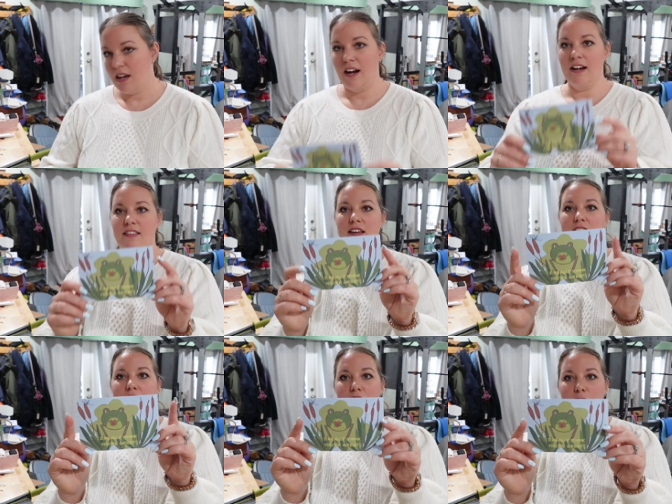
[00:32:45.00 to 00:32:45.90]
I
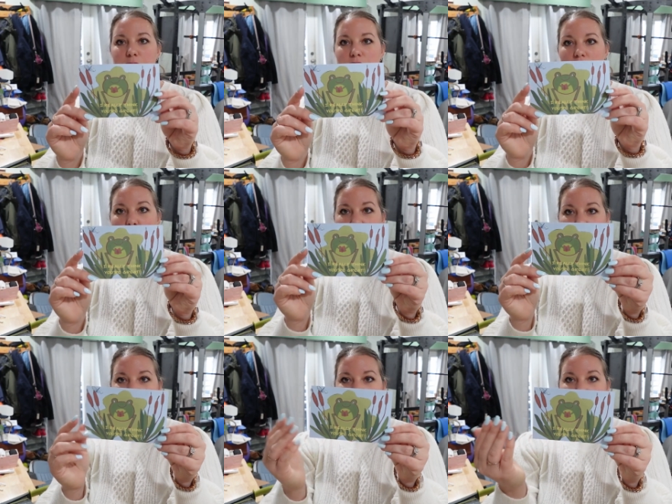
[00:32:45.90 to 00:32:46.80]
think I'm going to go
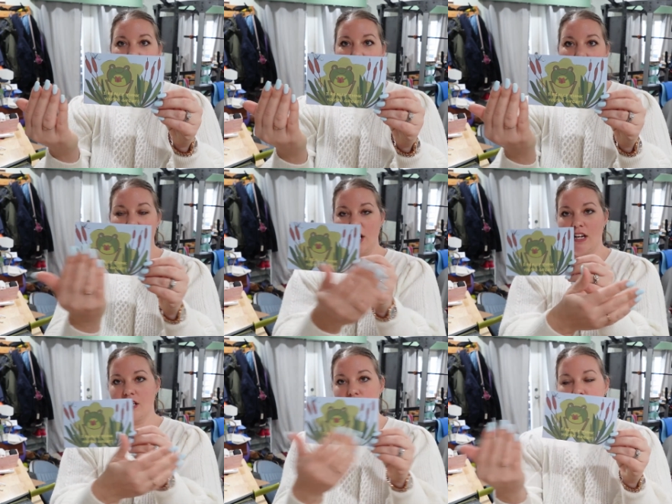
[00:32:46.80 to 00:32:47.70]
back through and
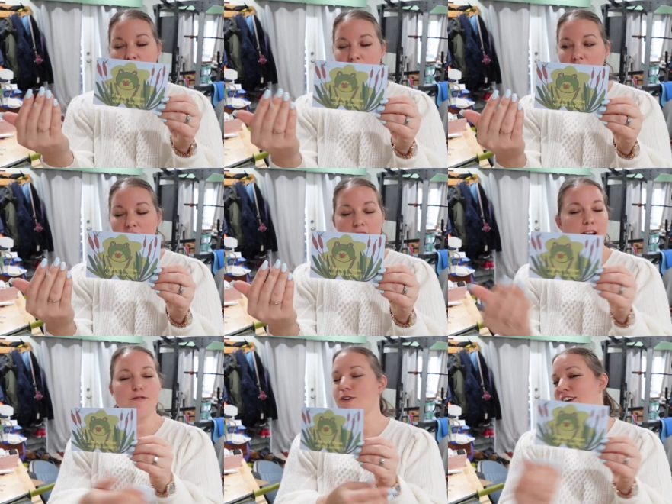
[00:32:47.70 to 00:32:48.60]
change
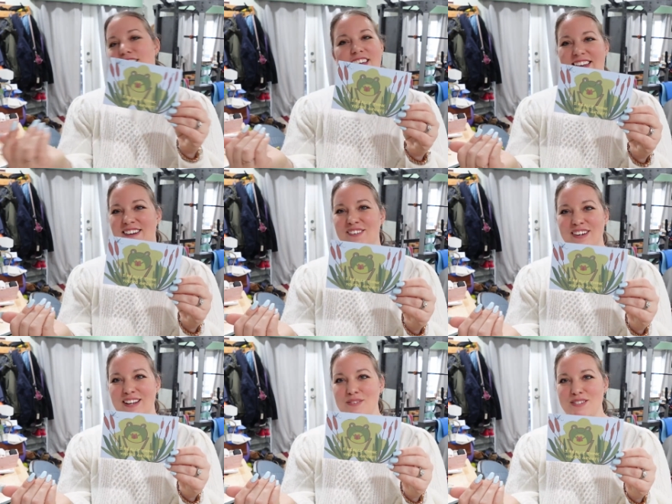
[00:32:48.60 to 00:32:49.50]
everything when
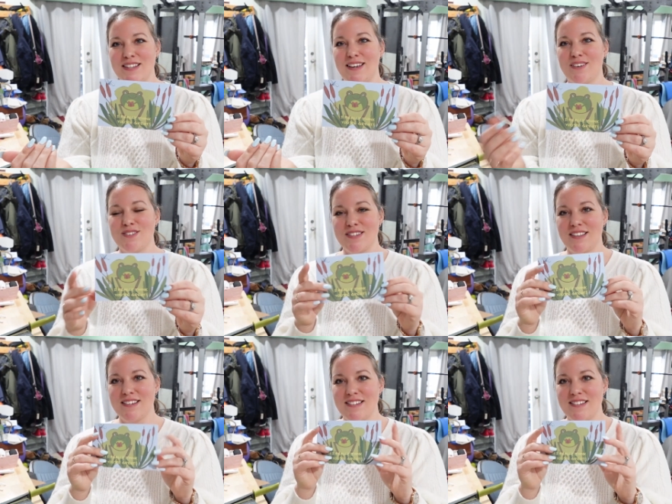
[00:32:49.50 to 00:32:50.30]
it comes to the colors on these.